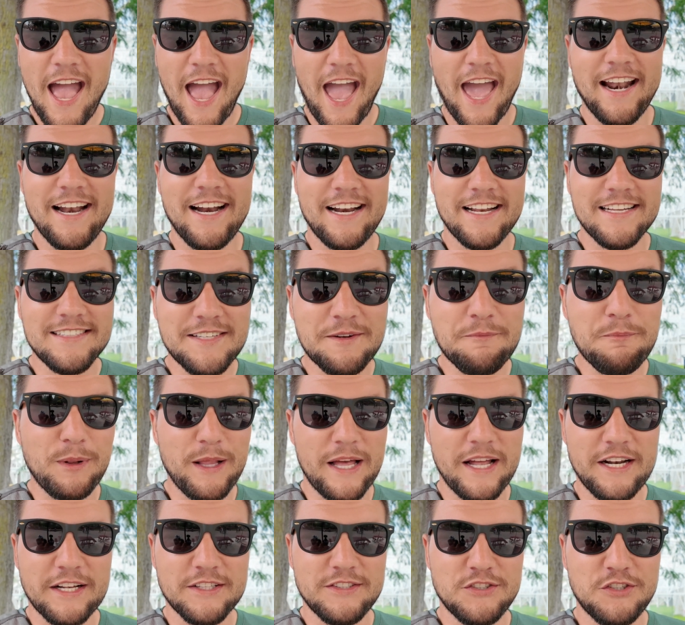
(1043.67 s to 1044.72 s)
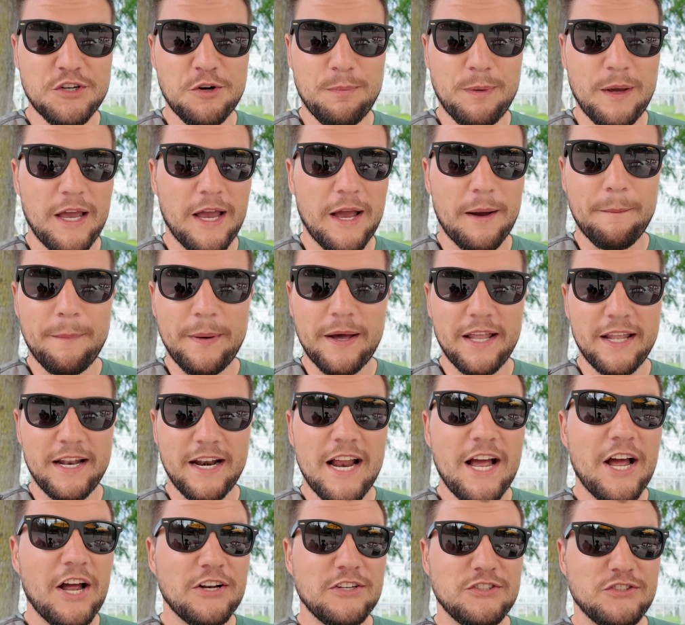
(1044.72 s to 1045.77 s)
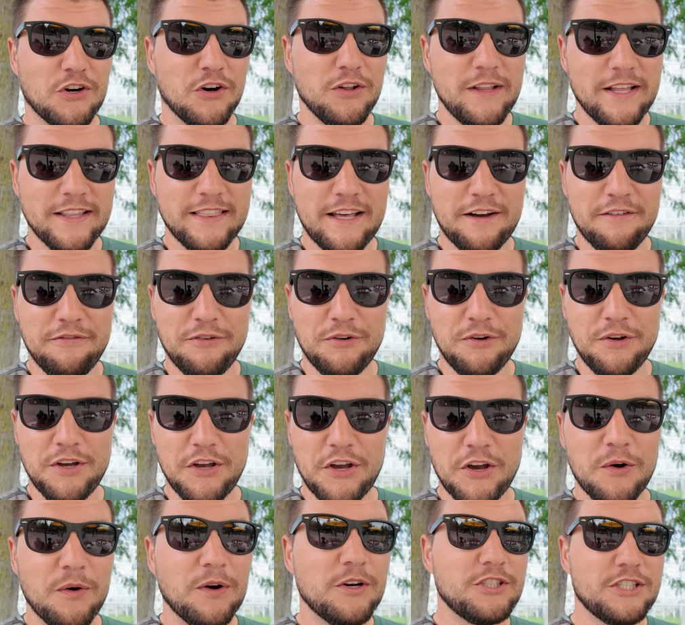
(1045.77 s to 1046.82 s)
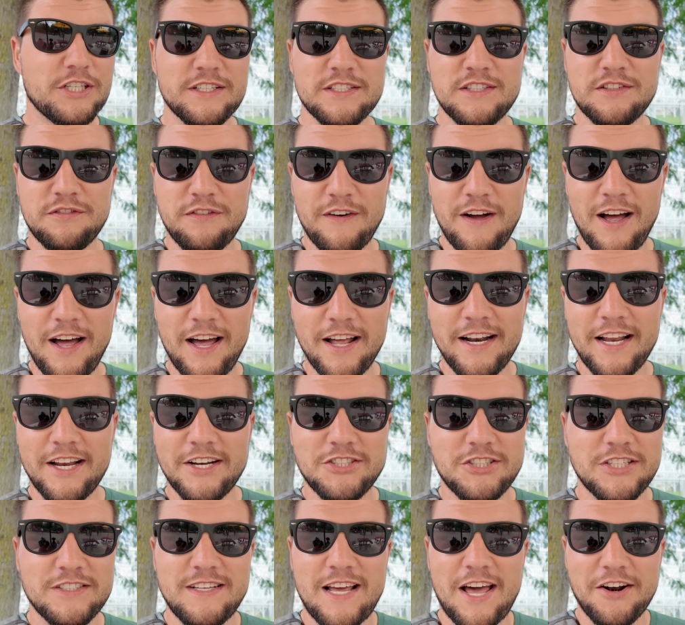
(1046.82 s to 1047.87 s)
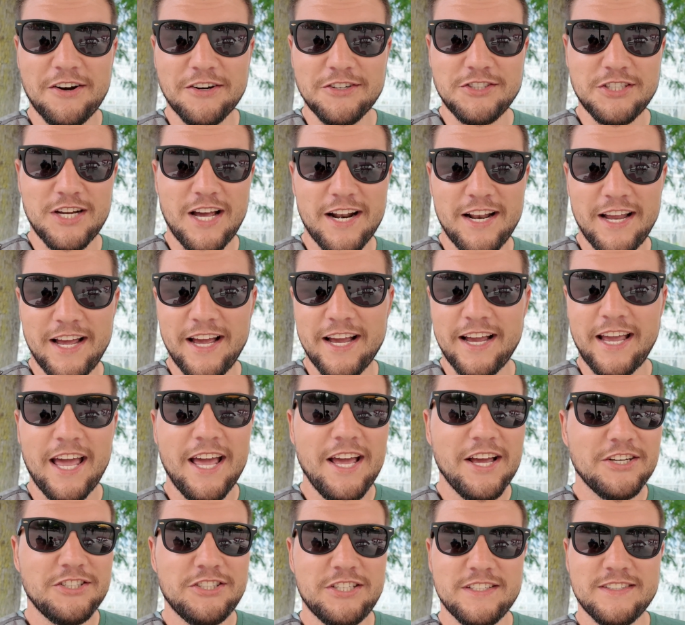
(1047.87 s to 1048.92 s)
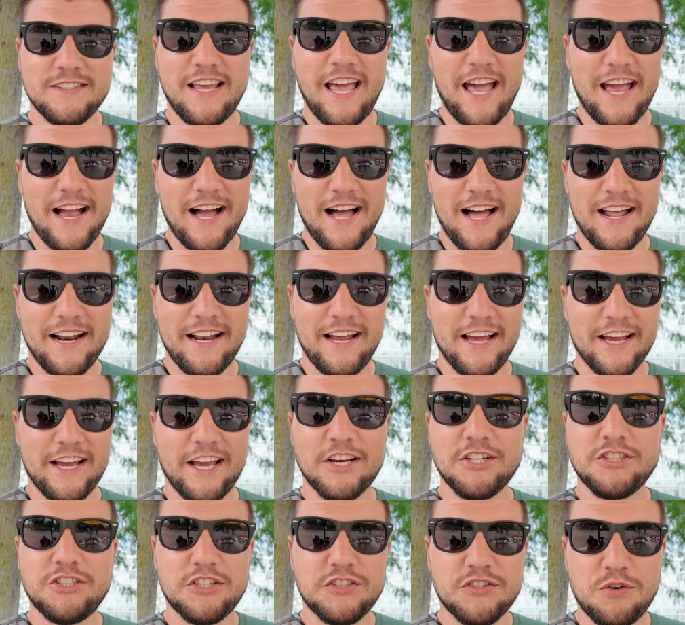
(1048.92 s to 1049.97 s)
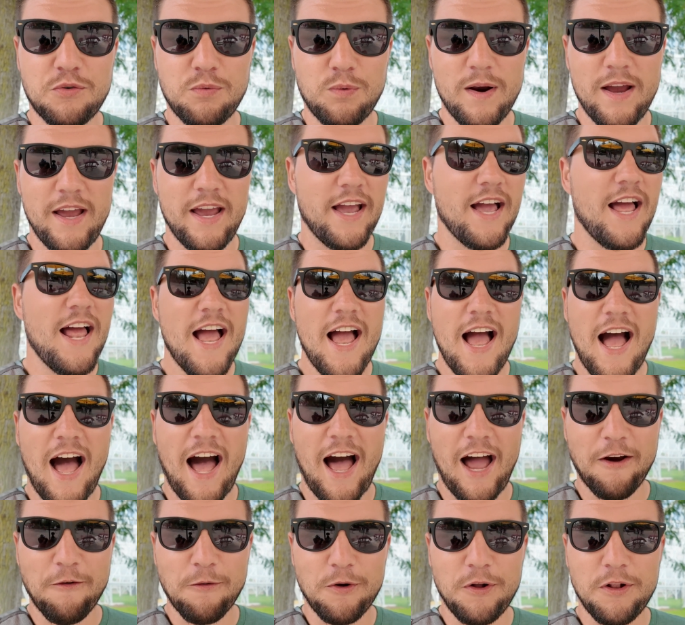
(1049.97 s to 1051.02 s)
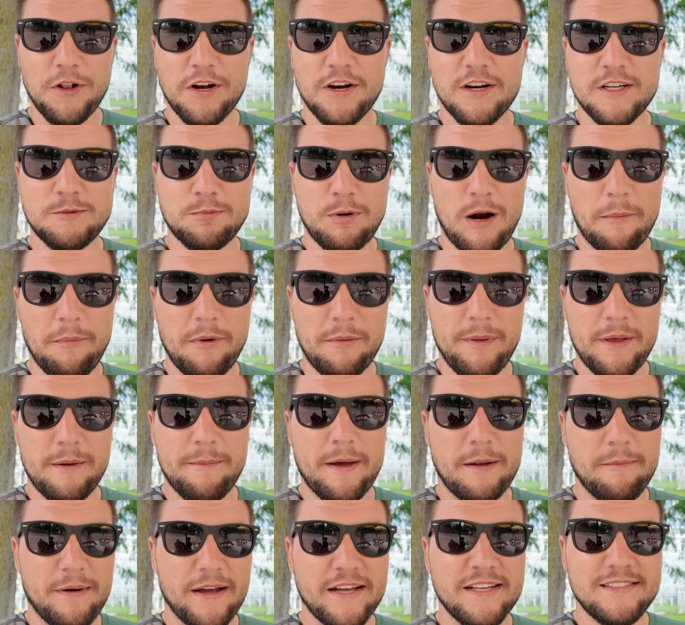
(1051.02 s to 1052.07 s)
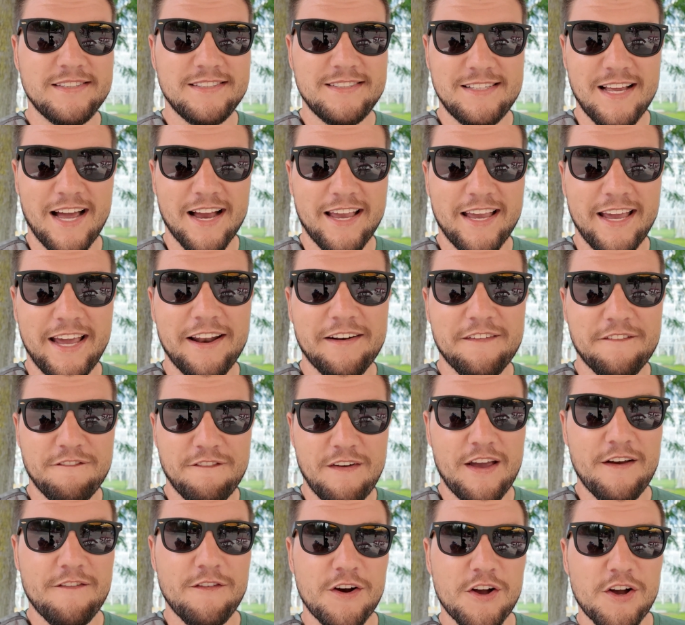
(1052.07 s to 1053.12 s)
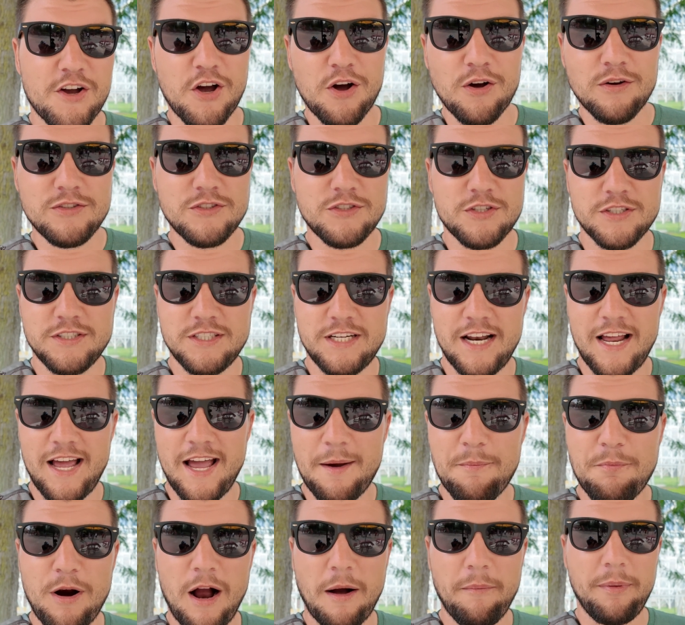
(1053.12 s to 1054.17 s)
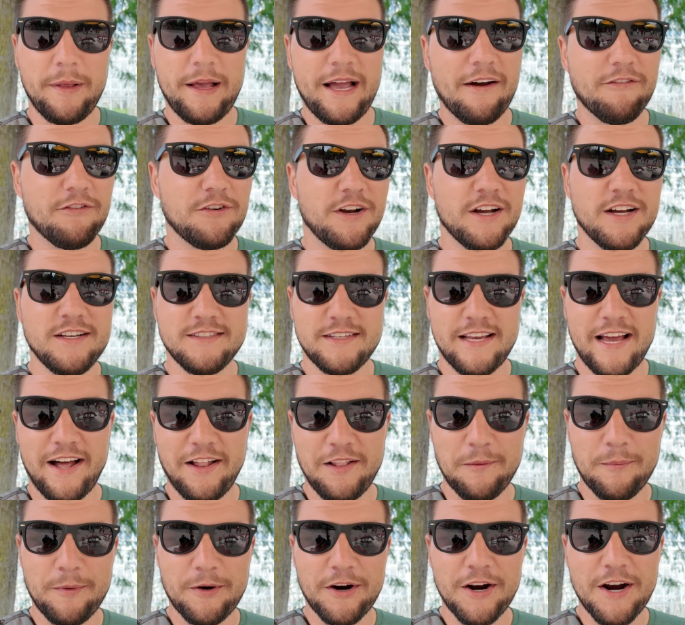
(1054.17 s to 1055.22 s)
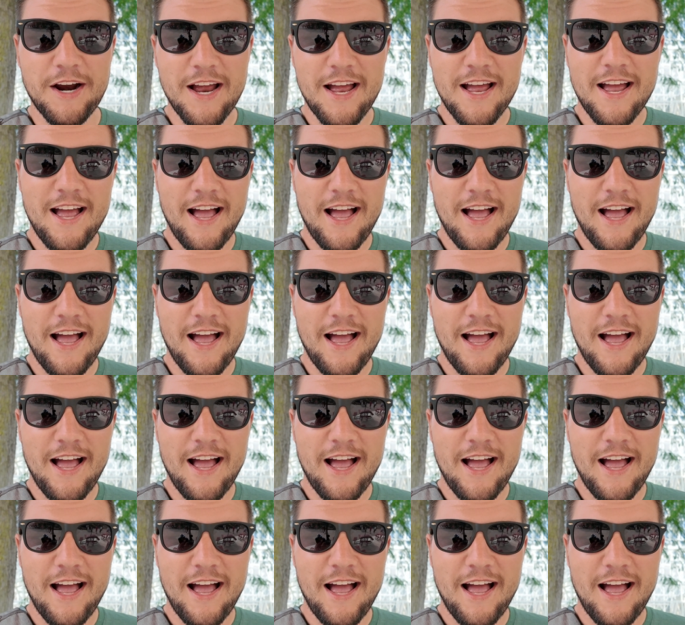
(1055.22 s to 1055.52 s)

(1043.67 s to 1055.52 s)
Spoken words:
And it isn't Planet Snoopy, but don't let that fool you. She's fun, she's energetic, she's chaotic, she's great. High Roller has probably been my second favorite coaster today, probably after Excalibur.